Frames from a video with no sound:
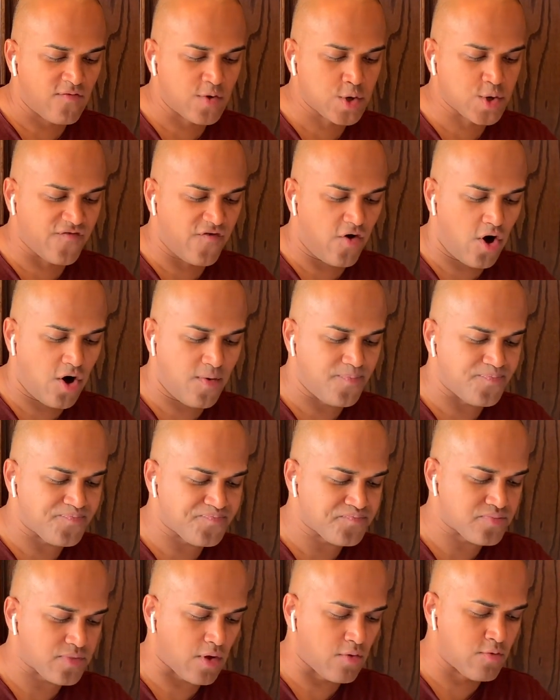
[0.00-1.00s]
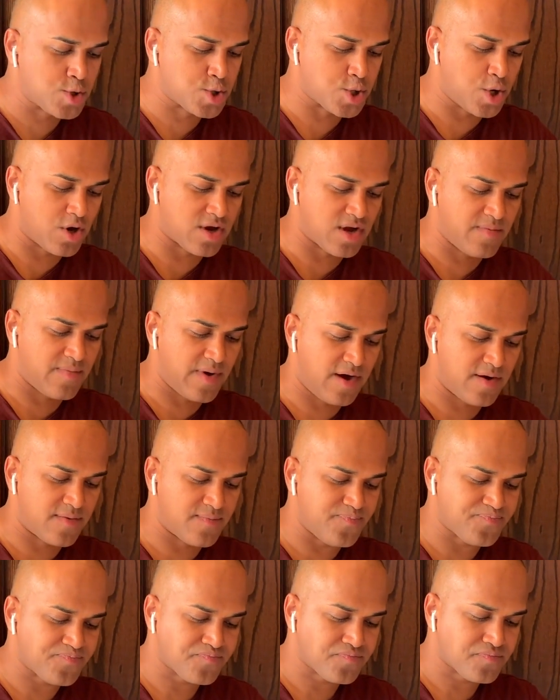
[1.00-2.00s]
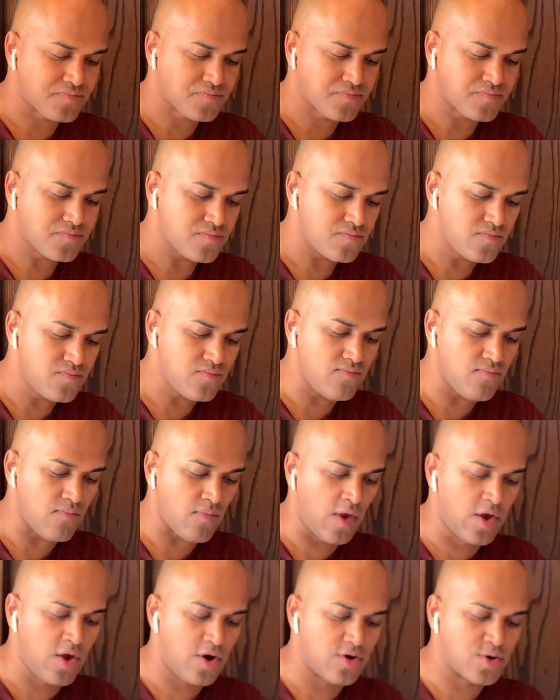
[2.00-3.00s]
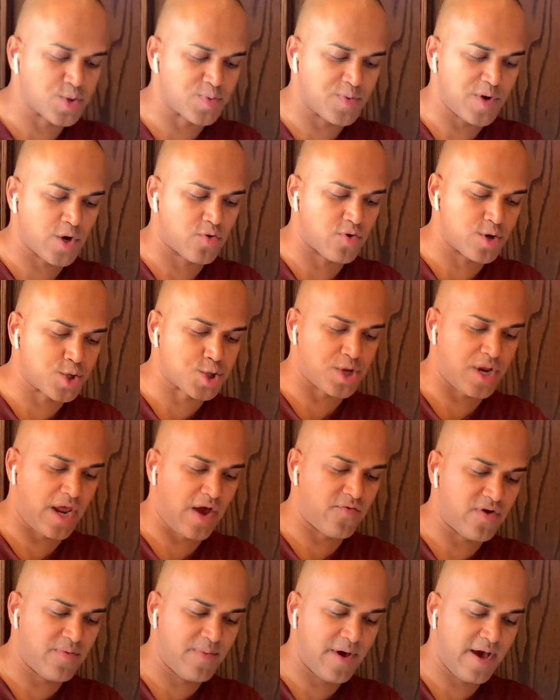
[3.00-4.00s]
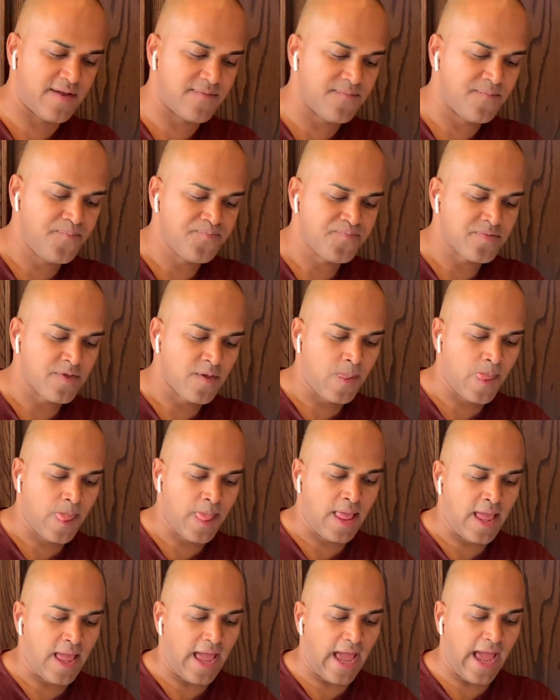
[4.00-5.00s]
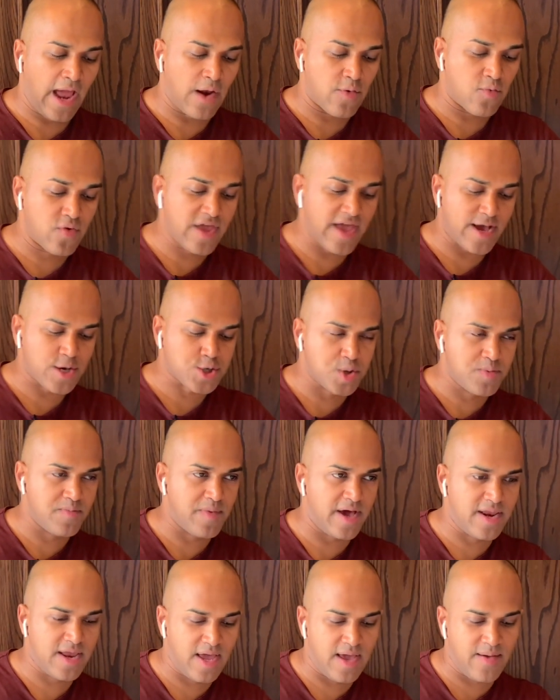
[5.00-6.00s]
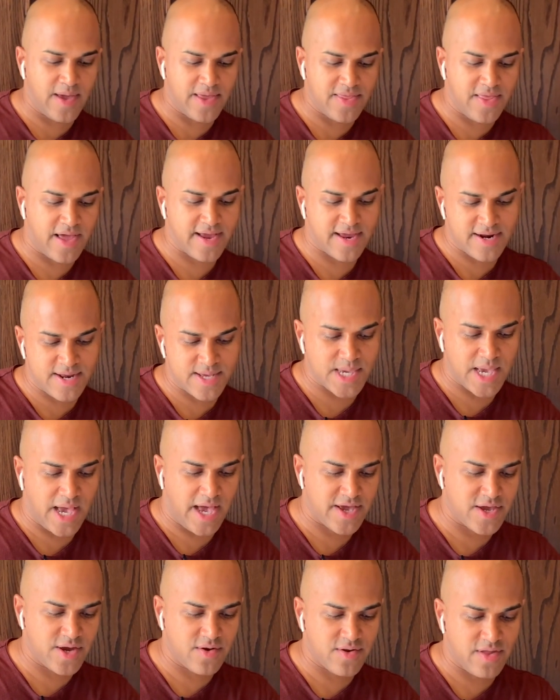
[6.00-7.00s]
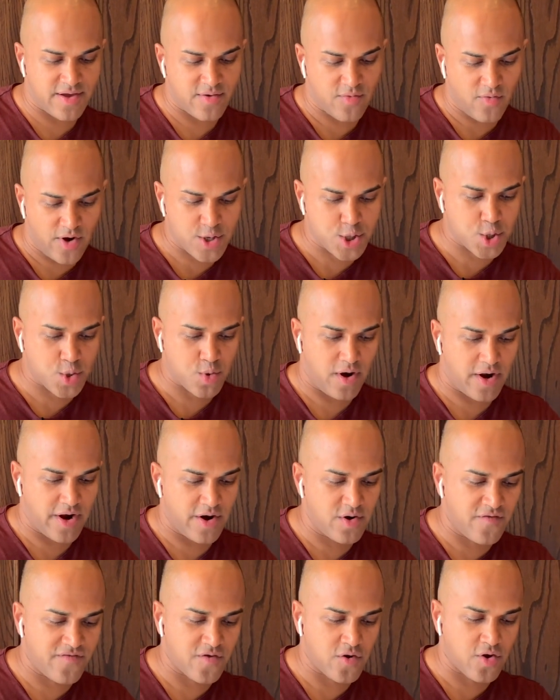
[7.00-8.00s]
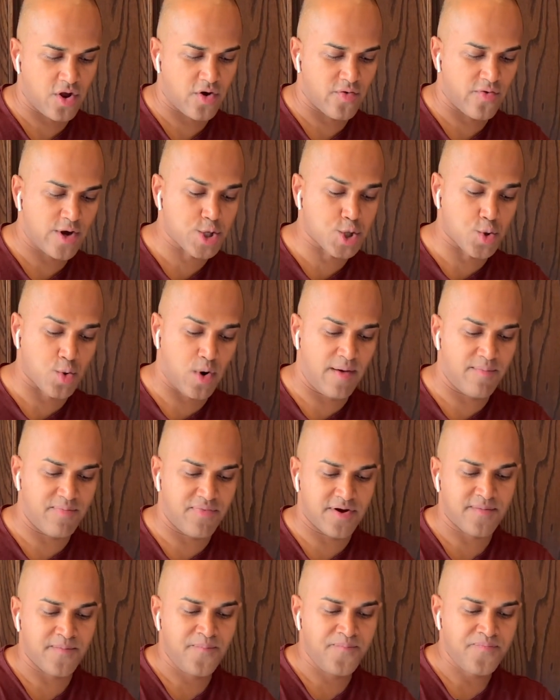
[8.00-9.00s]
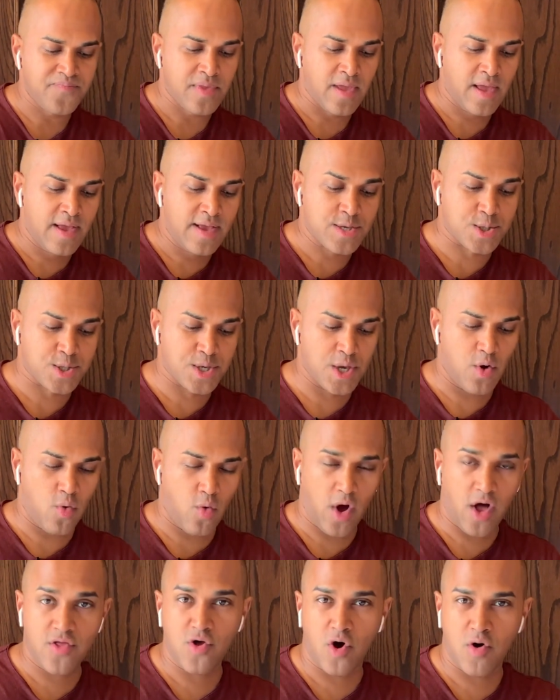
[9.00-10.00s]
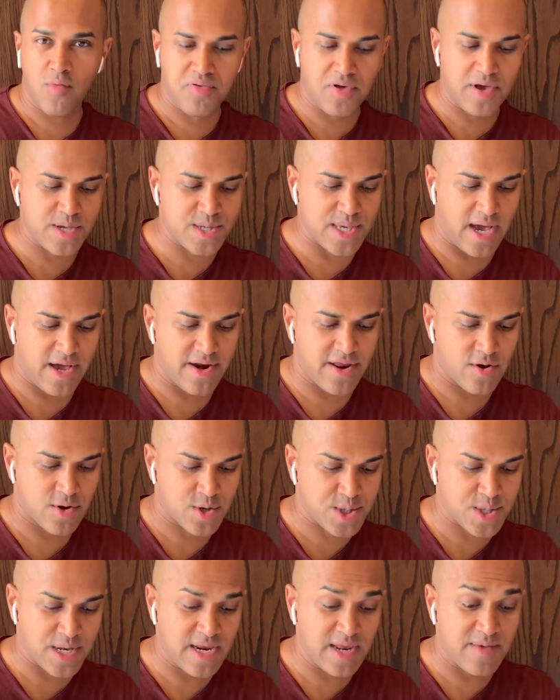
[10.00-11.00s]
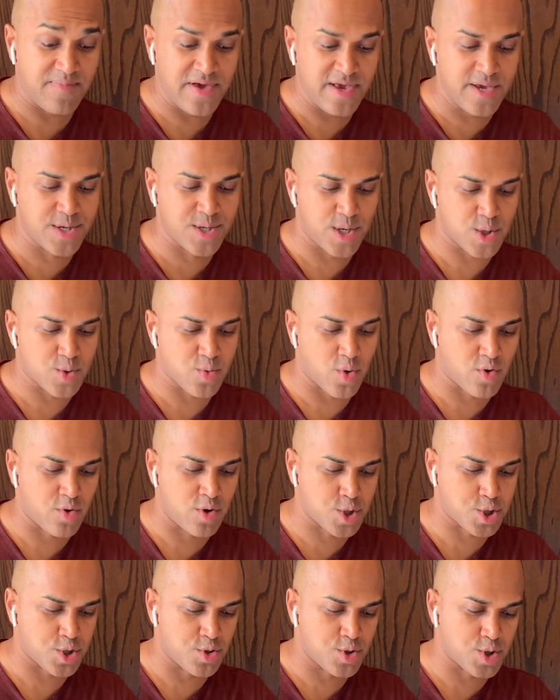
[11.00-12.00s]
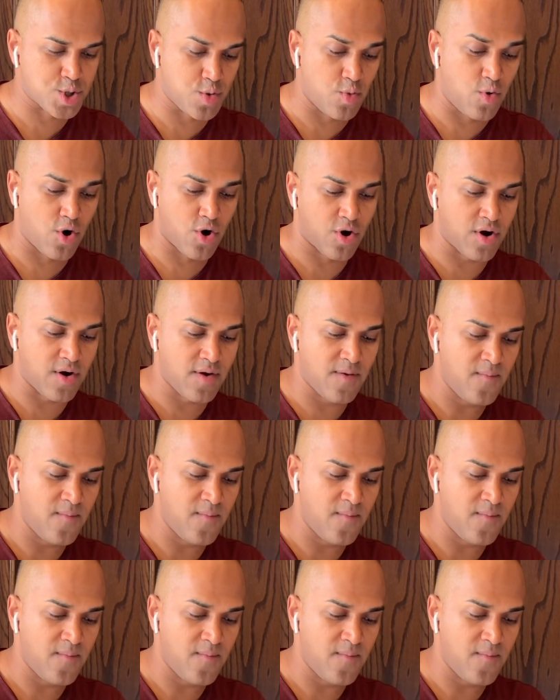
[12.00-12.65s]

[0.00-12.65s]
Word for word: First of all, we're talking about you know, just me and Christian, how we met. And we actually met him at like an Italian like restaurant. I don't know if you call it a restaurant, but still a well-known place out here, Skinny Pizzas, where Christian used to work.